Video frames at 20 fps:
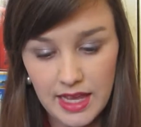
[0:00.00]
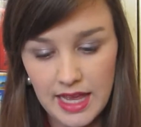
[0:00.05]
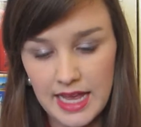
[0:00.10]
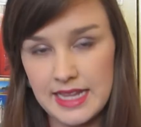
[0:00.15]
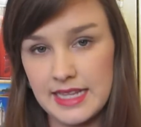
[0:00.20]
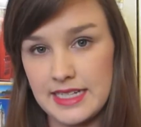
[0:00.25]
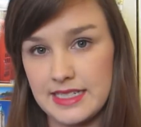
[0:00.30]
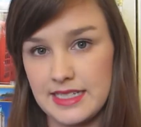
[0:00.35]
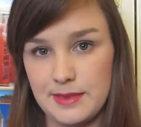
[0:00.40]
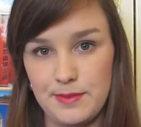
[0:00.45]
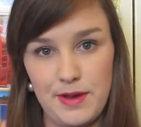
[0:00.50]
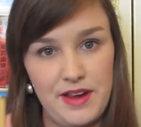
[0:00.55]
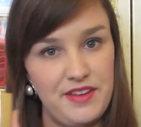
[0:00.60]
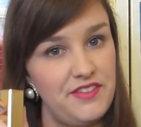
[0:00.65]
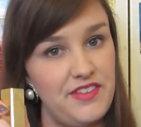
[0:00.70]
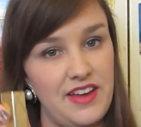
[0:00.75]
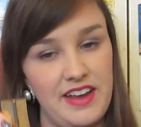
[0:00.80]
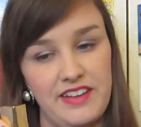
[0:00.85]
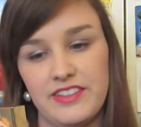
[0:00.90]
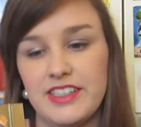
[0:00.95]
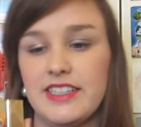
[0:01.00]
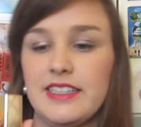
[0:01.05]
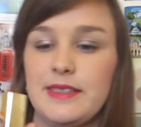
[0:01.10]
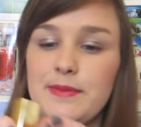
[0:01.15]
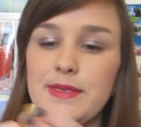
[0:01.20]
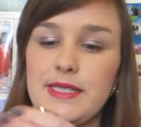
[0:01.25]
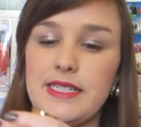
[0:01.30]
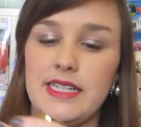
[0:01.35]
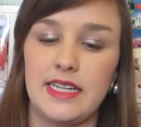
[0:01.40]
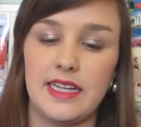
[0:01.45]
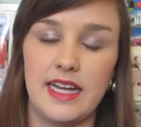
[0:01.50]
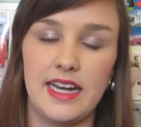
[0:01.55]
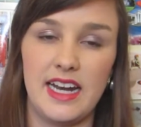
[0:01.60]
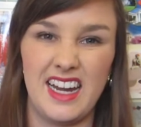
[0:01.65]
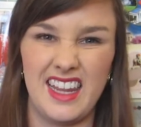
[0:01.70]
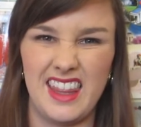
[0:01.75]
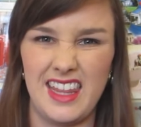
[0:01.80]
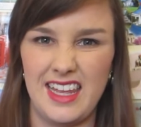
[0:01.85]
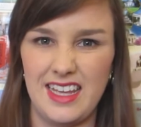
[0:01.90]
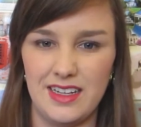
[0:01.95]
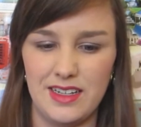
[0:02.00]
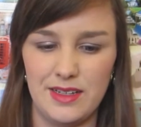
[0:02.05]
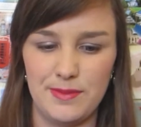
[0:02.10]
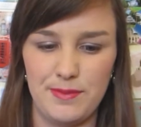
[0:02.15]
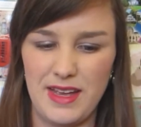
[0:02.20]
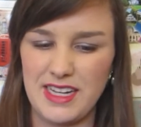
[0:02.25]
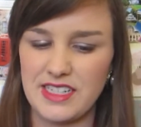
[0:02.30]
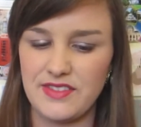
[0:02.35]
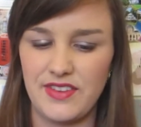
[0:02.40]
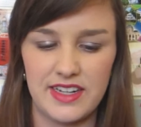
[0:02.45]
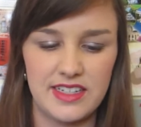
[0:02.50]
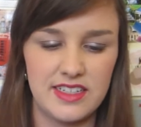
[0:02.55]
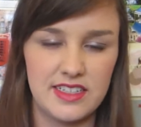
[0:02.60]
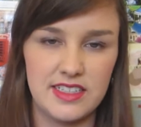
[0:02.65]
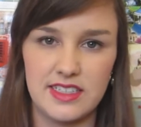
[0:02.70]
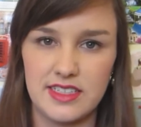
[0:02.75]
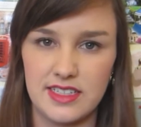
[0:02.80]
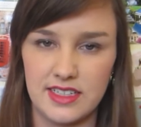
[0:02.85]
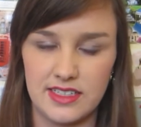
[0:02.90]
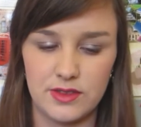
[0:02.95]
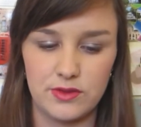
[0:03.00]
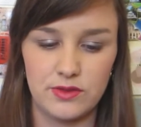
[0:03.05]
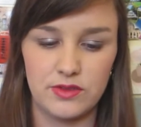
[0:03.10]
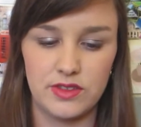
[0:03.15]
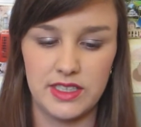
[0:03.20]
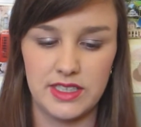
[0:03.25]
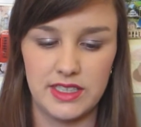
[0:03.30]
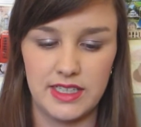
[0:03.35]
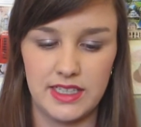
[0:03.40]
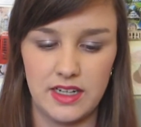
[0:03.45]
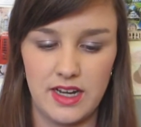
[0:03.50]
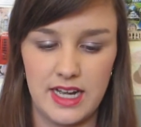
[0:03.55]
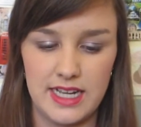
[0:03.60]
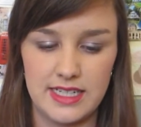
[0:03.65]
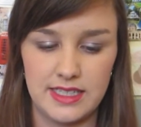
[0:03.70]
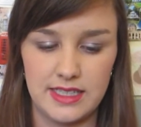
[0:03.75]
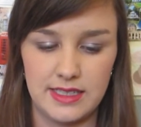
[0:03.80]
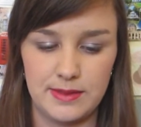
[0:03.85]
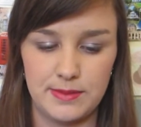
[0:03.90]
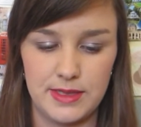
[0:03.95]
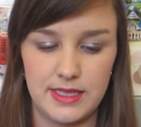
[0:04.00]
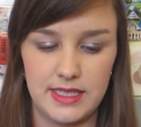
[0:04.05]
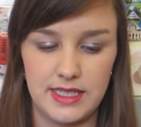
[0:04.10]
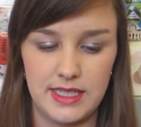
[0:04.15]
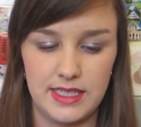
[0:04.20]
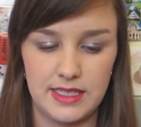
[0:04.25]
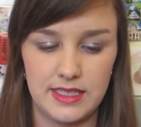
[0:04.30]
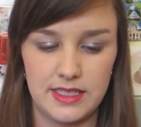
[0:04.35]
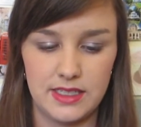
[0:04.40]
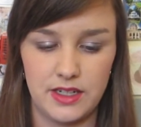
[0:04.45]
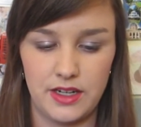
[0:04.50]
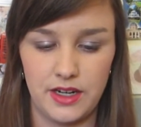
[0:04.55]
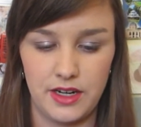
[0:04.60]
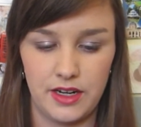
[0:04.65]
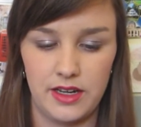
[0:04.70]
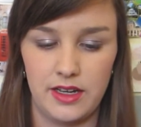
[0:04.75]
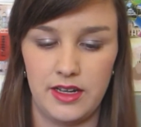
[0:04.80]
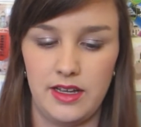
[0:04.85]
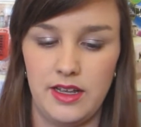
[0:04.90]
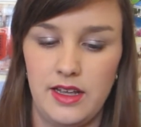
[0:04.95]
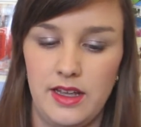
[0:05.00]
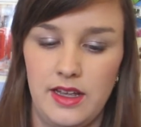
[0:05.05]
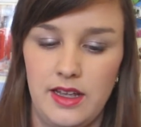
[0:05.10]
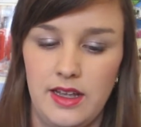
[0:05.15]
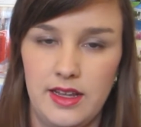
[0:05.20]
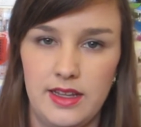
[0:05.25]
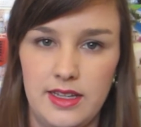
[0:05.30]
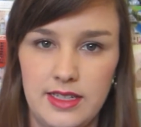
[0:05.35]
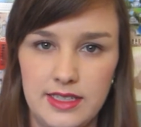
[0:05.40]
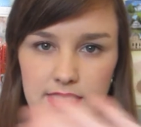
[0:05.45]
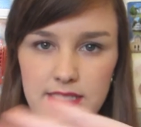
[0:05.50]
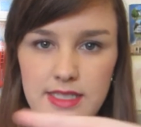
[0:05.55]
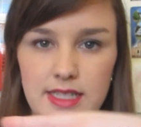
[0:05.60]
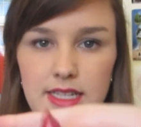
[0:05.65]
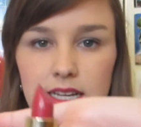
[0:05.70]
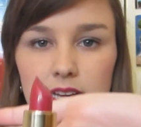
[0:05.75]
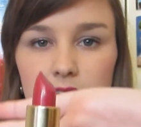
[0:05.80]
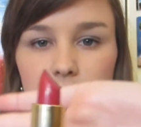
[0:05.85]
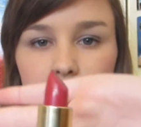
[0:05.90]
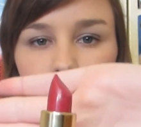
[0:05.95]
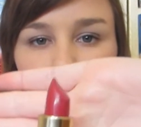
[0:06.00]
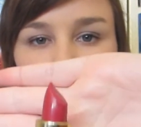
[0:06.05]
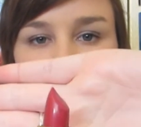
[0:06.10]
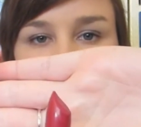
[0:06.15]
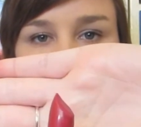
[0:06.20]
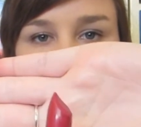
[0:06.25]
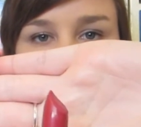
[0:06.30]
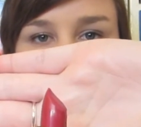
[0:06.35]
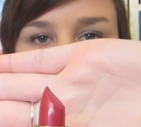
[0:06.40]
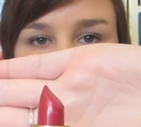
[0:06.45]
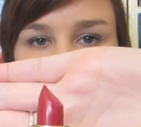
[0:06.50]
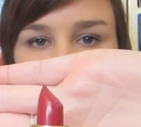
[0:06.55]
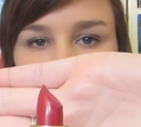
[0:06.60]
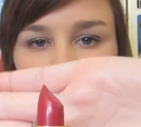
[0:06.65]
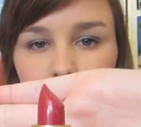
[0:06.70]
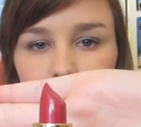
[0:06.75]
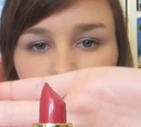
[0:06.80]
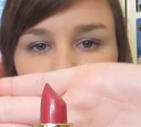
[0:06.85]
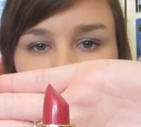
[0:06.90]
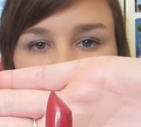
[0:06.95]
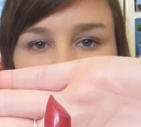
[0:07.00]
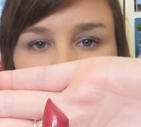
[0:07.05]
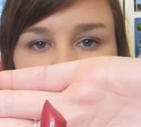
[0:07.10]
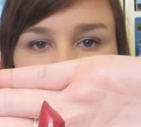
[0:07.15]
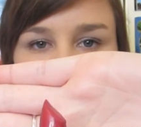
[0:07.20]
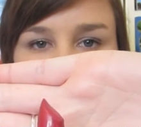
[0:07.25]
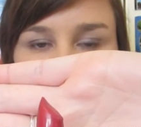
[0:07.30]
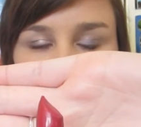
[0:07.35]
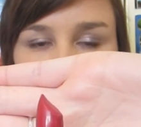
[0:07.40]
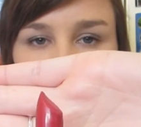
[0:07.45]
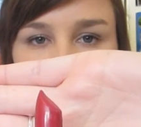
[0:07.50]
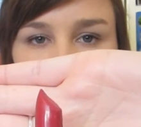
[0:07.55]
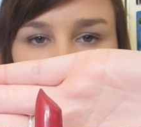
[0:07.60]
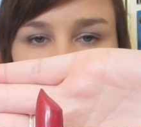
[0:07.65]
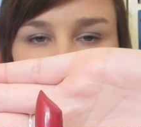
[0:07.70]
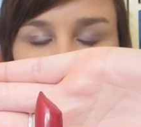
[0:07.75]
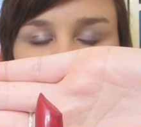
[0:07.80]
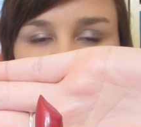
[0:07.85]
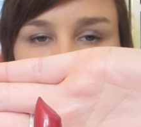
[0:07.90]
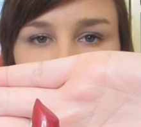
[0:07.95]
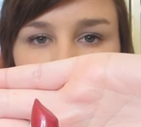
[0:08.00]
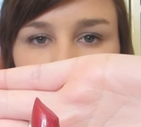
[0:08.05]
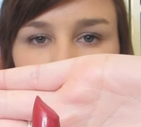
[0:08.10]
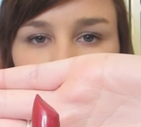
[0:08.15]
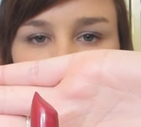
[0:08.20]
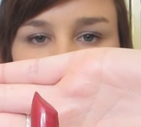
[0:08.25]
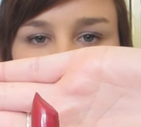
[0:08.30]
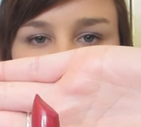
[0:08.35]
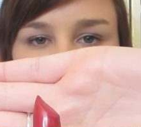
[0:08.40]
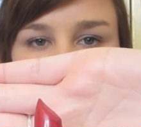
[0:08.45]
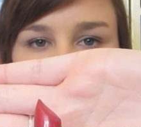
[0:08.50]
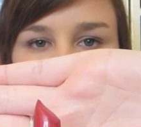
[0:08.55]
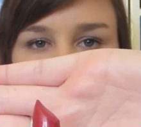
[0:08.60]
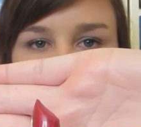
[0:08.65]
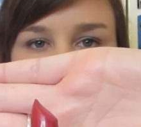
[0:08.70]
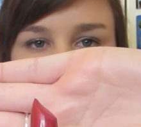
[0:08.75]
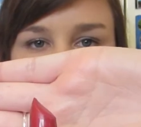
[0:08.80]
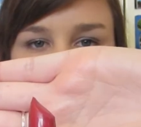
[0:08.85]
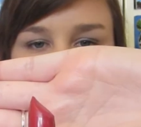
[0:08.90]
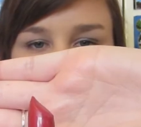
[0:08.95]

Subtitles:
and this is my favourite lipstick, and I think Maxfactor just does really nice lipstick. So this is the colour. I'm not sure if my camera is actually going to